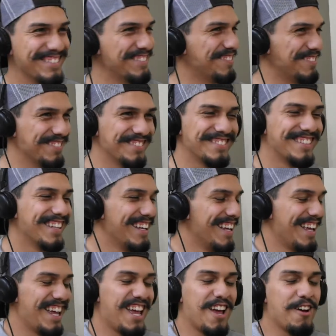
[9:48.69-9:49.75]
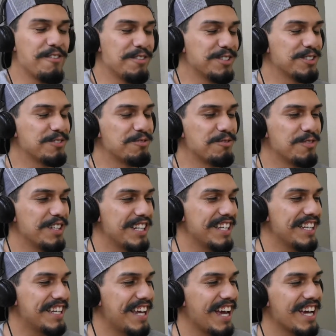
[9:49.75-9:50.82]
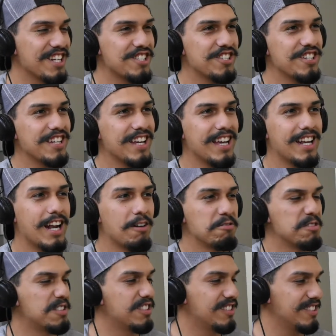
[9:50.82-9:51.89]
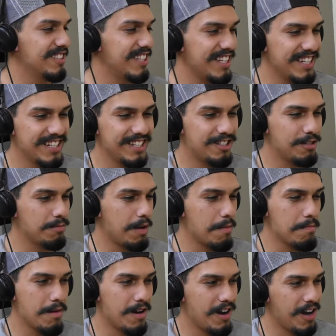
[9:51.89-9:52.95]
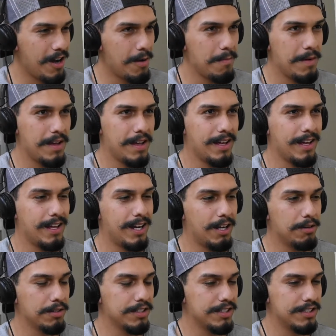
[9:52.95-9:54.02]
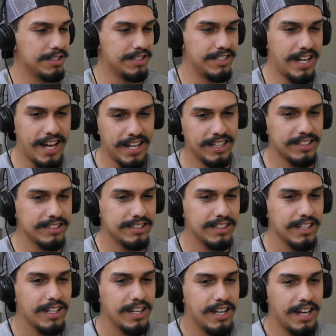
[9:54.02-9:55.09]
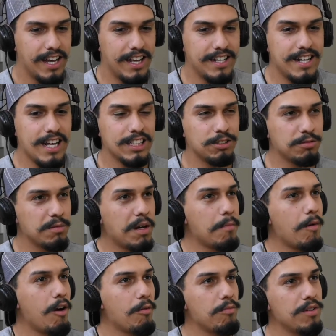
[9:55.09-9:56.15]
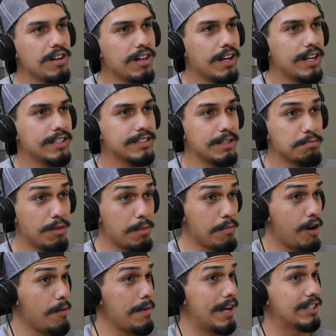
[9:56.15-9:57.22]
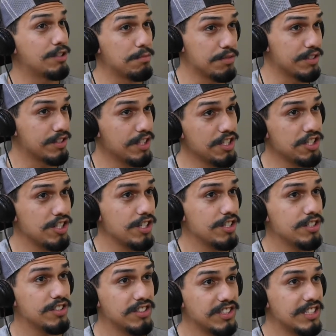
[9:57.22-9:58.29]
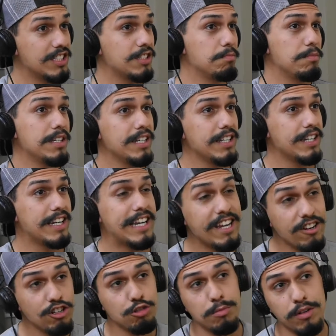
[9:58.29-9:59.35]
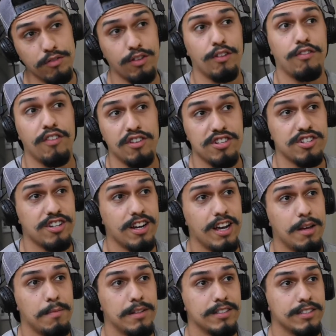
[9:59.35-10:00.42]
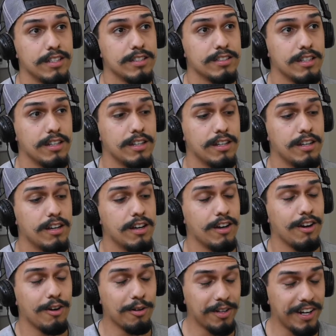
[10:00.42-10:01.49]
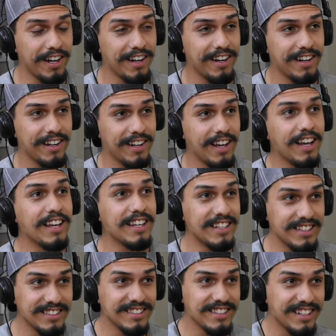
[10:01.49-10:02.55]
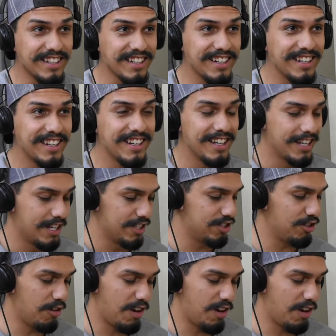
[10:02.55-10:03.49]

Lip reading: It was really catchy, and I would sing it to my mom, and I would dance. And that's when my mom realized, my mom as a musician sees me, hears me for the first time and says, okay, he can sing. So